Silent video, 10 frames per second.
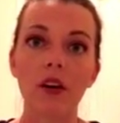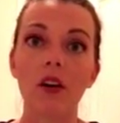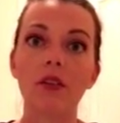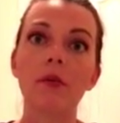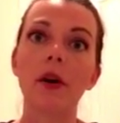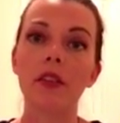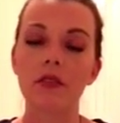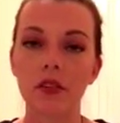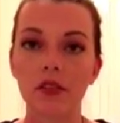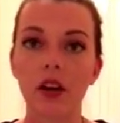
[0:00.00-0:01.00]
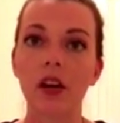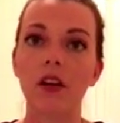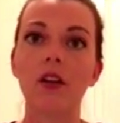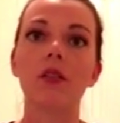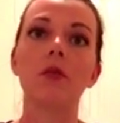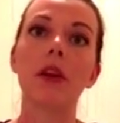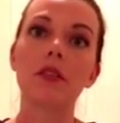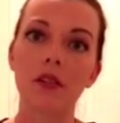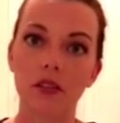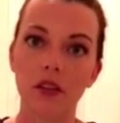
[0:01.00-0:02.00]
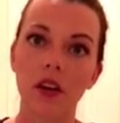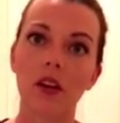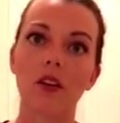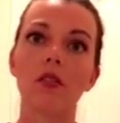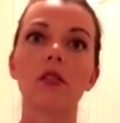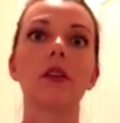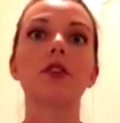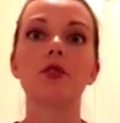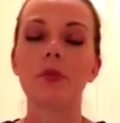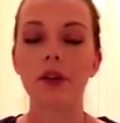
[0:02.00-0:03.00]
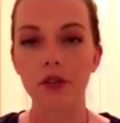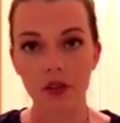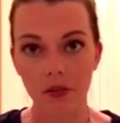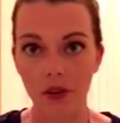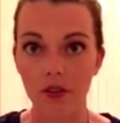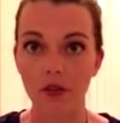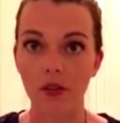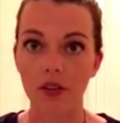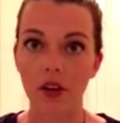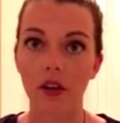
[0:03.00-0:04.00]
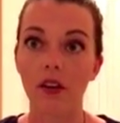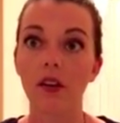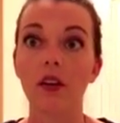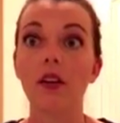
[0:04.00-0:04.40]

All the months are done, all the weeks are done, all the collections pages they want to do are done,